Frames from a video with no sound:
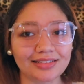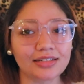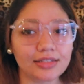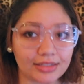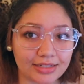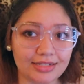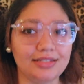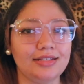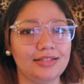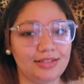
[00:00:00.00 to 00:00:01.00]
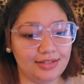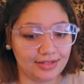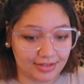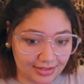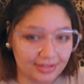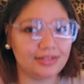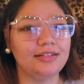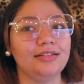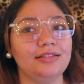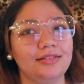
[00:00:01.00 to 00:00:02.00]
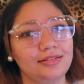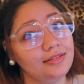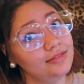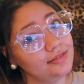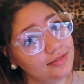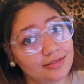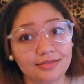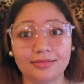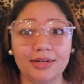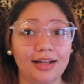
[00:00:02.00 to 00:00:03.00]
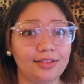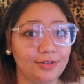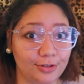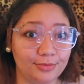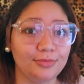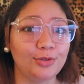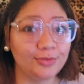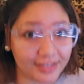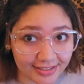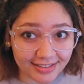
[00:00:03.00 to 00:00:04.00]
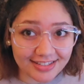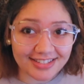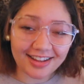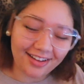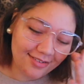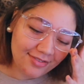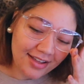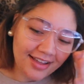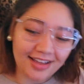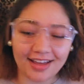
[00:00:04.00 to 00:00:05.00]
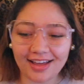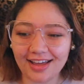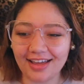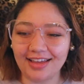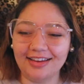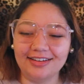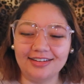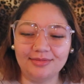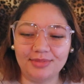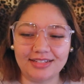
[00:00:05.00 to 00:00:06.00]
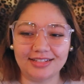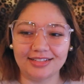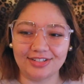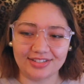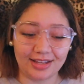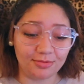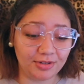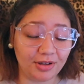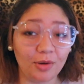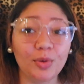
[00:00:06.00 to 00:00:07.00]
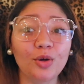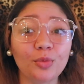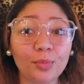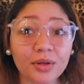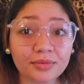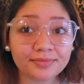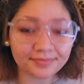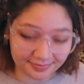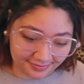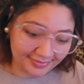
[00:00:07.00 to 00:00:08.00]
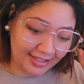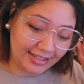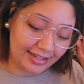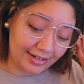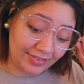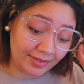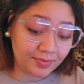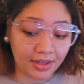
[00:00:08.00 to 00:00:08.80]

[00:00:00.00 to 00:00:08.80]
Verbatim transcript: cleanse in, you know, the bathroom moving and stuff, and basically just help you go in the end of it.